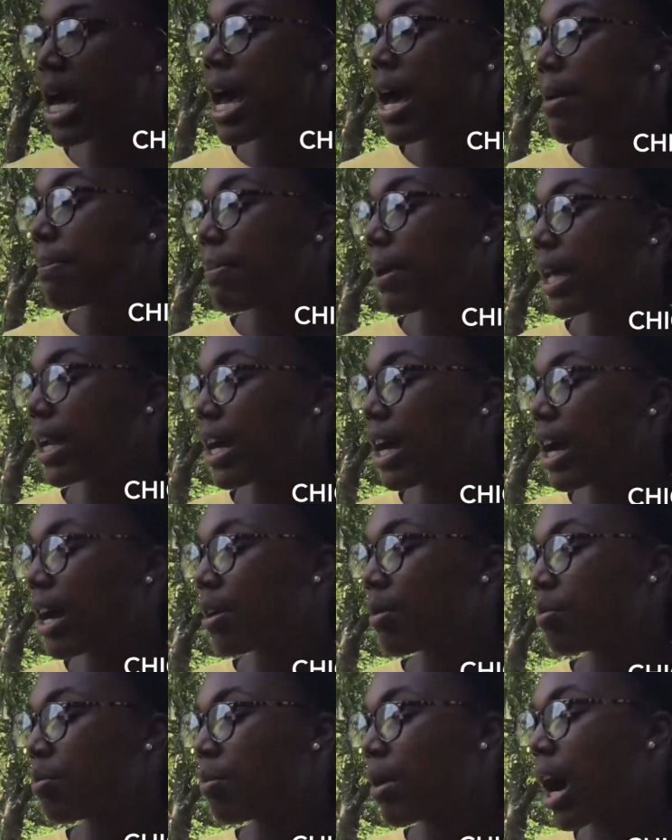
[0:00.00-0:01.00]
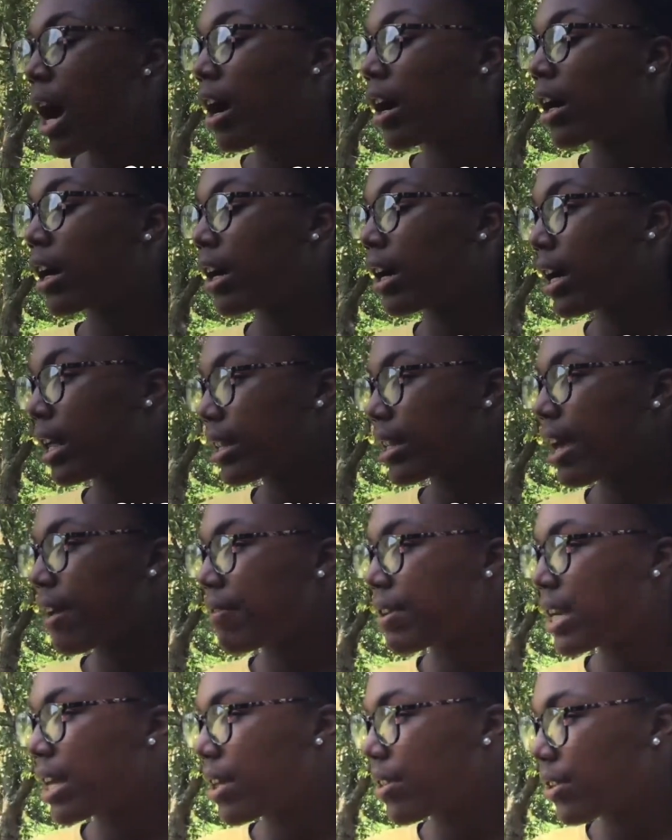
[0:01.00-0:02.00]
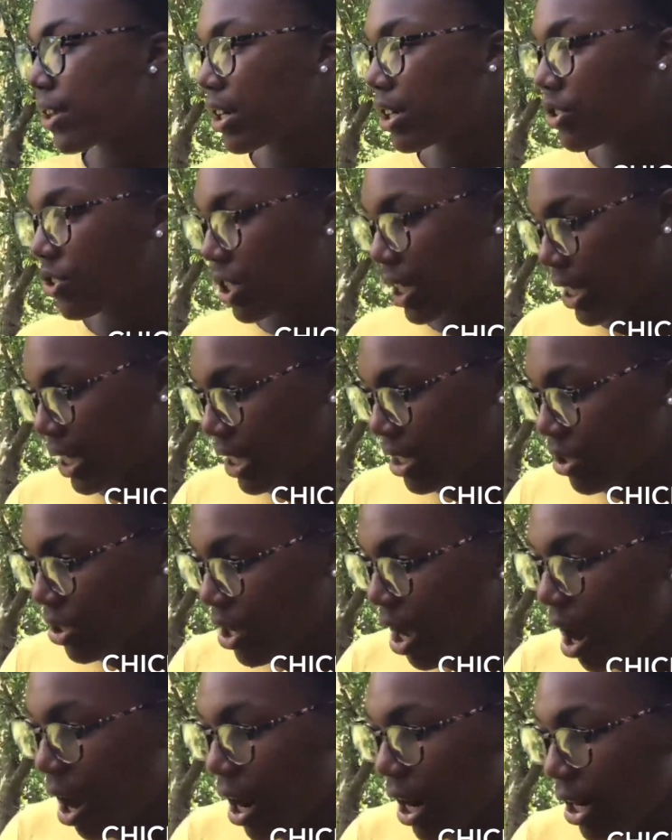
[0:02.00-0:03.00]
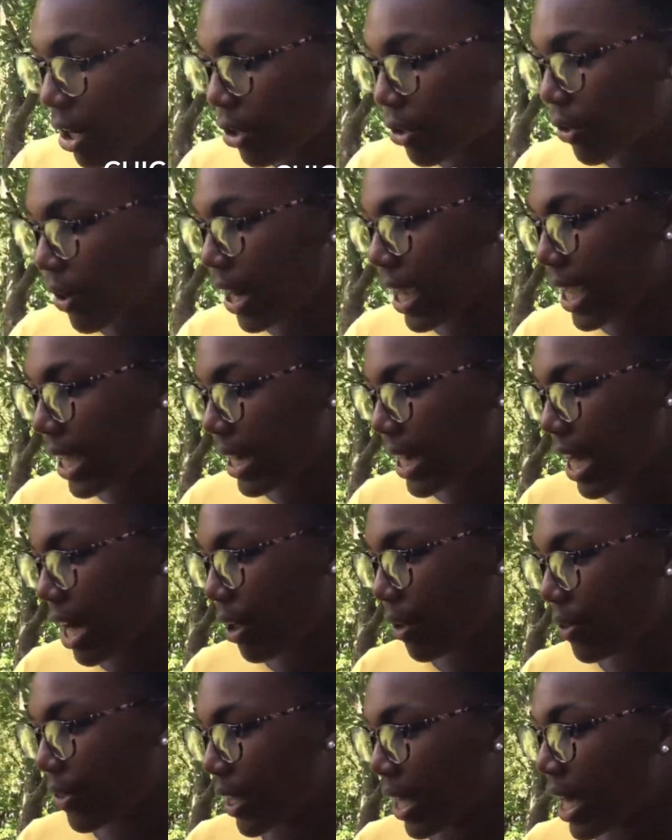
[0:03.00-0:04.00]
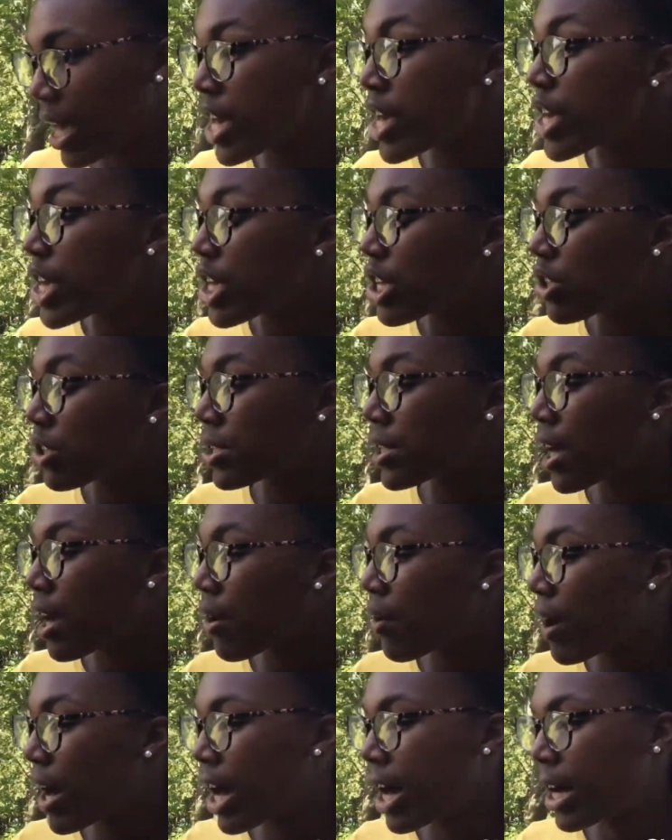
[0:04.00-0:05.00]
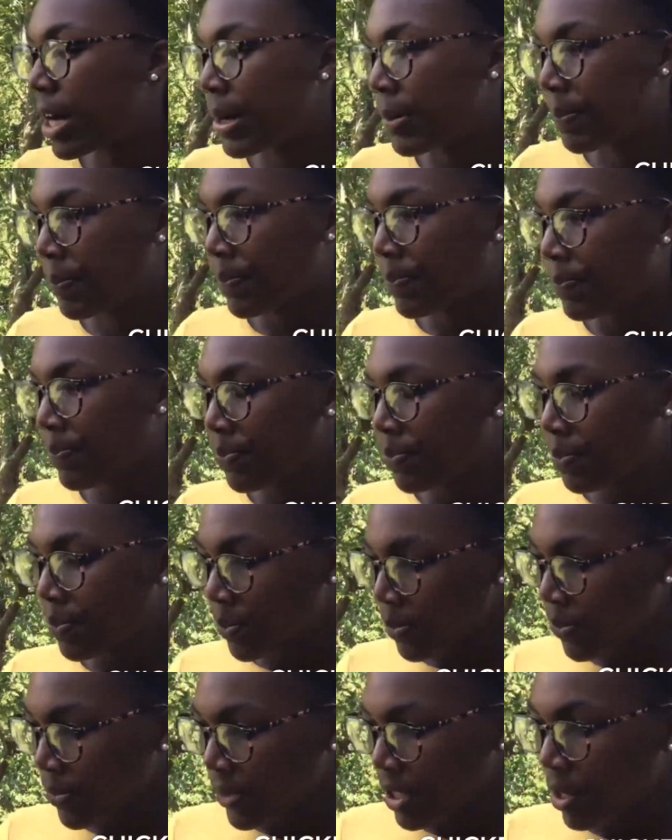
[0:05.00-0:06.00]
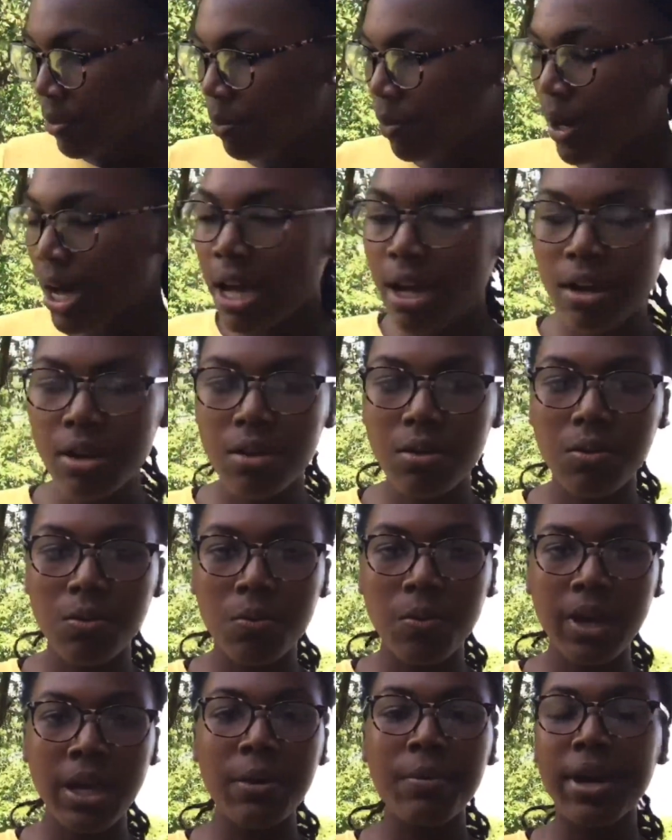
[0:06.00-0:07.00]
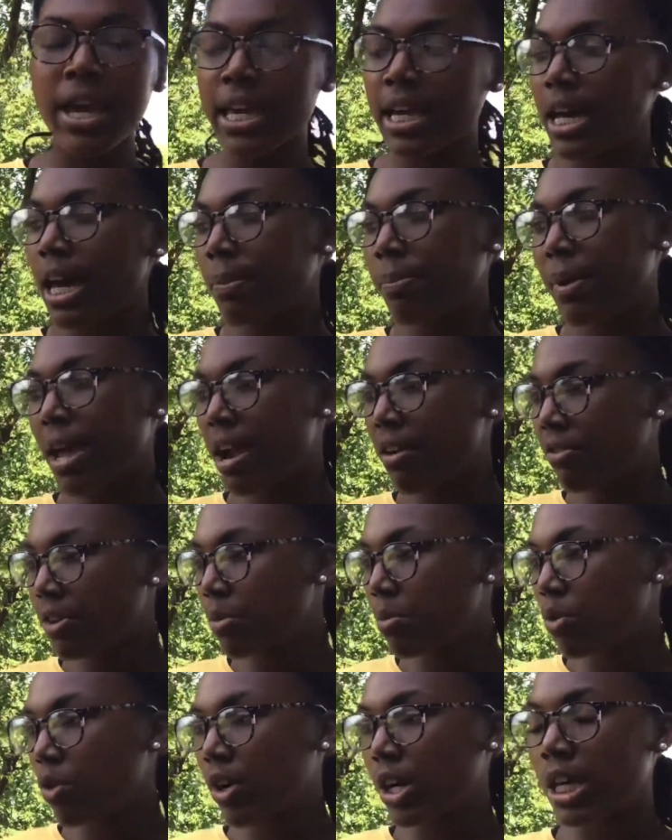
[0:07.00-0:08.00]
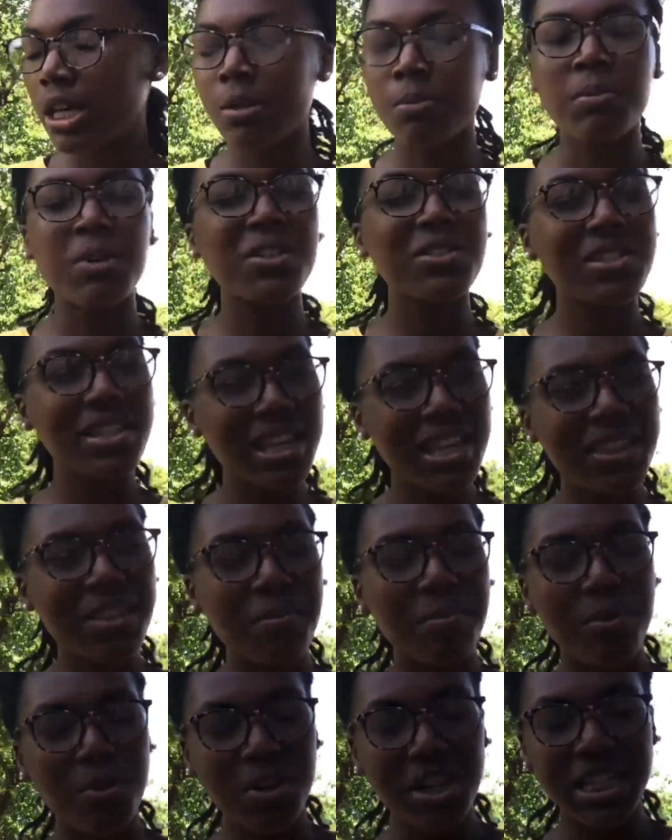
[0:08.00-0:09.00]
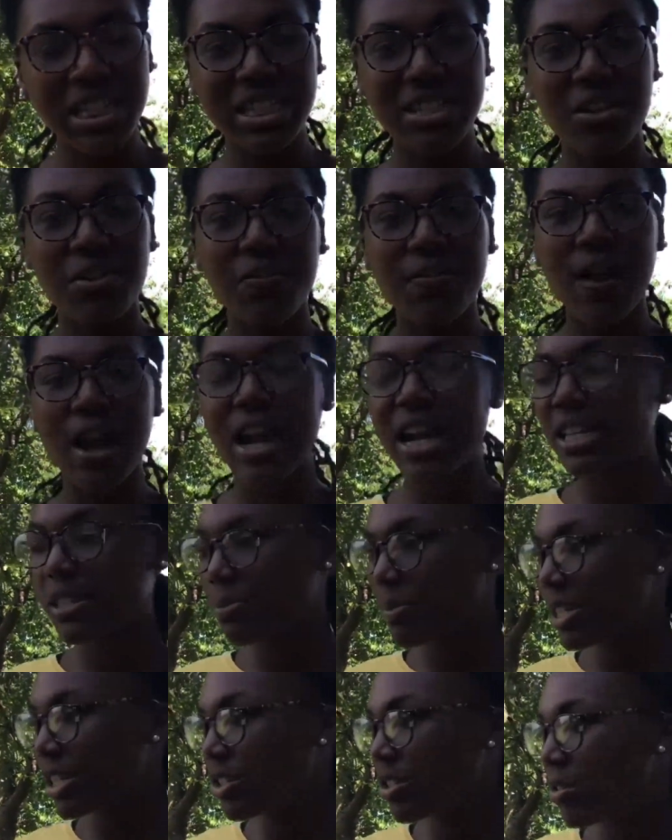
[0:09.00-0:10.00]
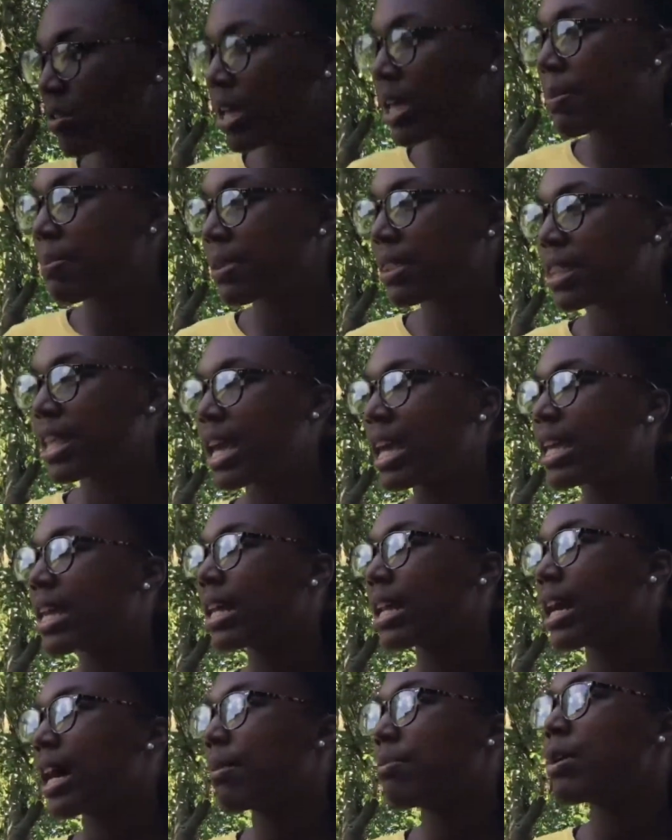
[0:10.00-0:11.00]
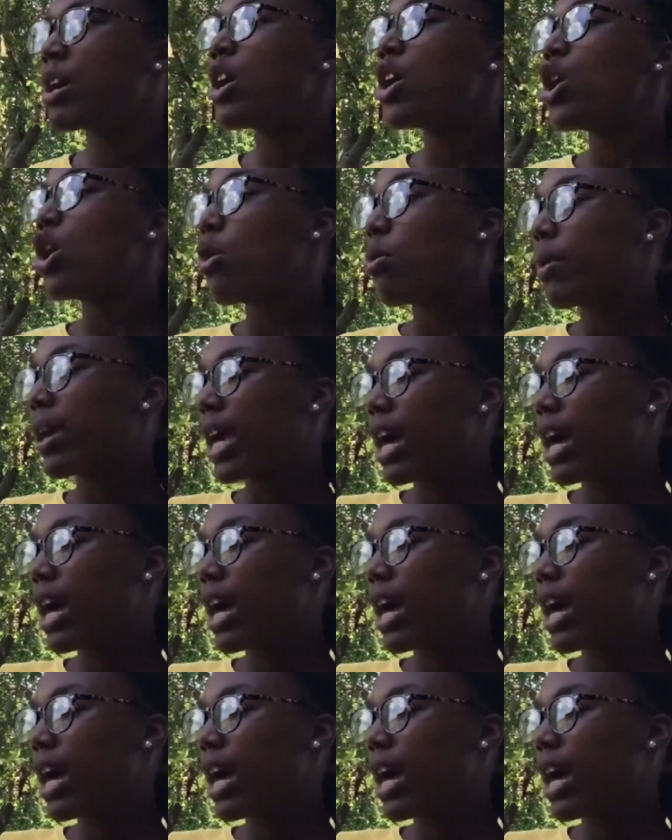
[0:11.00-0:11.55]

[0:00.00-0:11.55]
But our 11 other chickens are great and healthy. So what we wake up every morning, mostly the boys so far has been doing it, but they get up, we